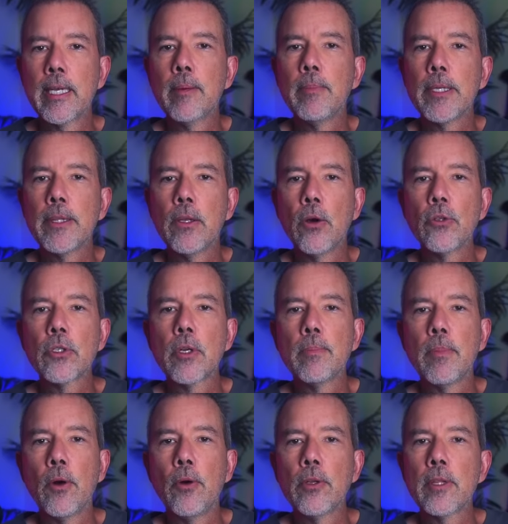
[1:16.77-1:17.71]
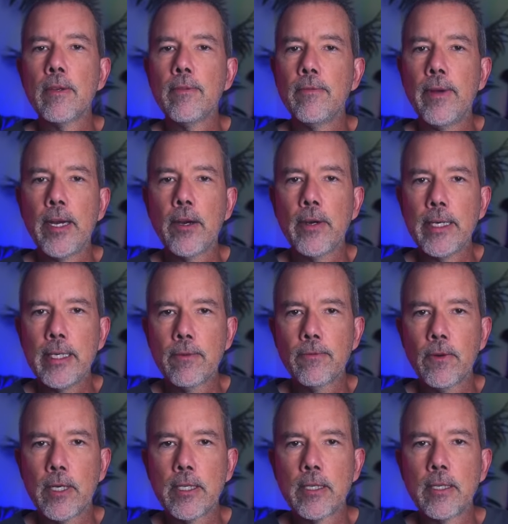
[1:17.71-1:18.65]
but those are both very
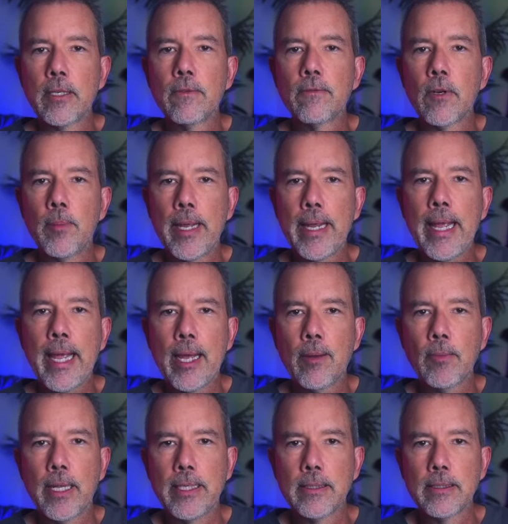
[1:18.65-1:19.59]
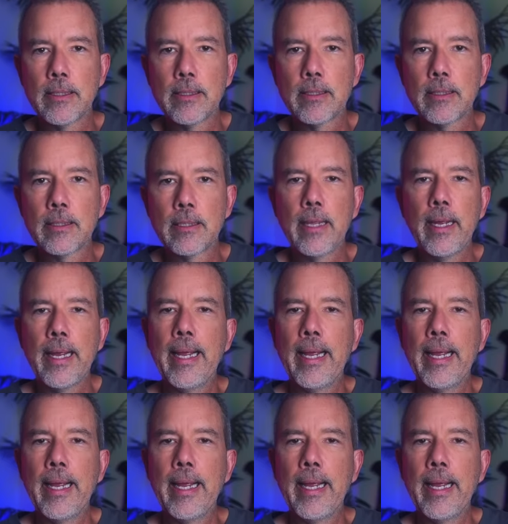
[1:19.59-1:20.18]
different from a ham license.